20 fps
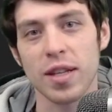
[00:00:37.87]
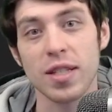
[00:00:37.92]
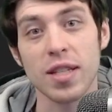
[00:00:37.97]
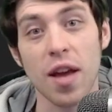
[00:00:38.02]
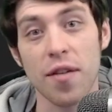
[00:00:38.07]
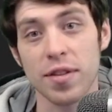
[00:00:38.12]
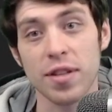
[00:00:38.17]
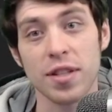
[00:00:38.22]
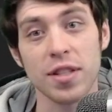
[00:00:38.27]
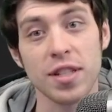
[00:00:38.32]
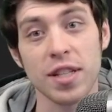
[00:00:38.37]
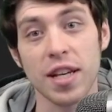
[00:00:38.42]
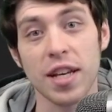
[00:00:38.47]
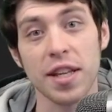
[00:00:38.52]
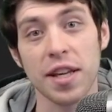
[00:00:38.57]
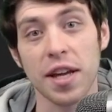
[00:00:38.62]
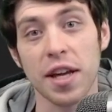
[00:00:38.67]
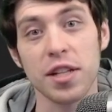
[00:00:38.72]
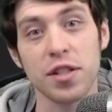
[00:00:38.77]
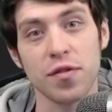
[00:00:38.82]
7
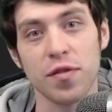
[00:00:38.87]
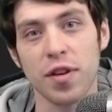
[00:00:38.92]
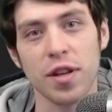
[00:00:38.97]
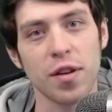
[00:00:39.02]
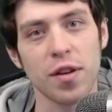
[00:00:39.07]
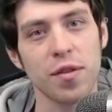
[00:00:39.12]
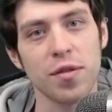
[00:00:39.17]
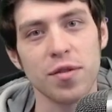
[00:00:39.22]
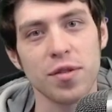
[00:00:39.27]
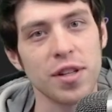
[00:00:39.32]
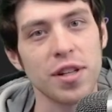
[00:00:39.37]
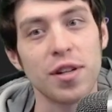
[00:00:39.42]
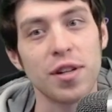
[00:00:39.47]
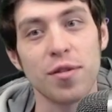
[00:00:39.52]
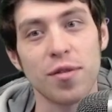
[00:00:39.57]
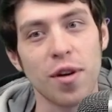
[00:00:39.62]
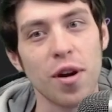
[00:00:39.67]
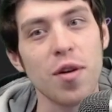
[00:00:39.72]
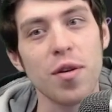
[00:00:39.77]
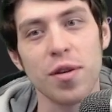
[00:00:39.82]
cEDH videos in a
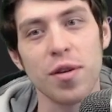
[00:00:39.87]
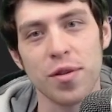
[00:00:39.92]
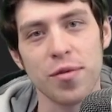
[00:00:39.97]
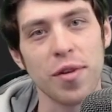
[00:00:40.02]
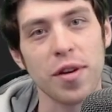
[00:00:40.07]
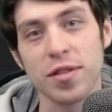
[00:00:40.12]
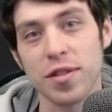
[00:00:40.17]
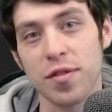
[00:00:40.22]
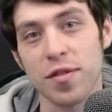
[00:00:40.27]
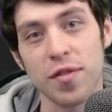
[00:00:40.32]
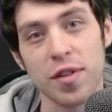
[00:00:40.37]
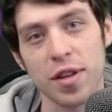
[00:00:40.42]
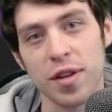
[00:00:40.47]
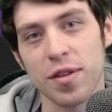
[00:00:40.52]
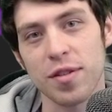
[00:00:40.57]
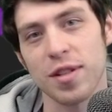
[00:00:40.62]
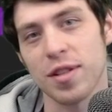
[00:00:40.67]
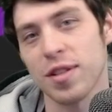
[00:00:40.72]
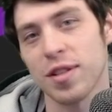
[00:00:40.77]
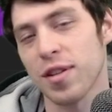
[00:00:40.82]
row and the rest of the
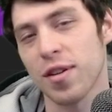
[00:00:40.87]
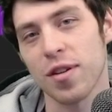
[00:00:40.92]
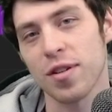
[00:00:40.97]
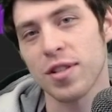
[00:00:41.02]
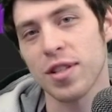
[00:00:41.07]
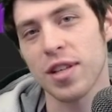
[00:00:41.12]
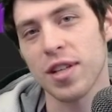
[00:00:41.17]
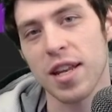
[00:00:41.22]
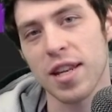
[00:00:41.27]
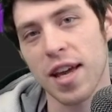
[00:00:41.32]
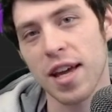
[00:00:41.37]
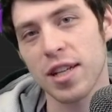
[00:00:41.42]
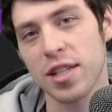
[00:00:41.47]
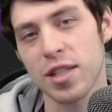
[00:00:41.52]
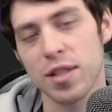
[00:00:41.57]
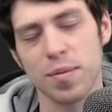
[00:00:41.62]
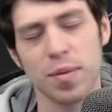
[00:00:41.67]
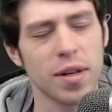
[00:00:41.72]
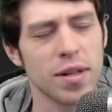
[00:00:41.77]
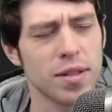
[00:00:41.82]
videos this year are cEDH,
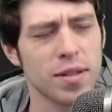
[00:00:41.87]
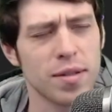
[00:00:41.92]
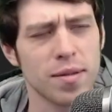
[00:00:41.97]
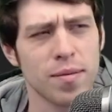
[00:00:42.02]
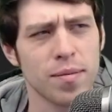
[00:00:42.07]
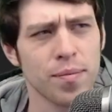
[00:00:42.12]
it's because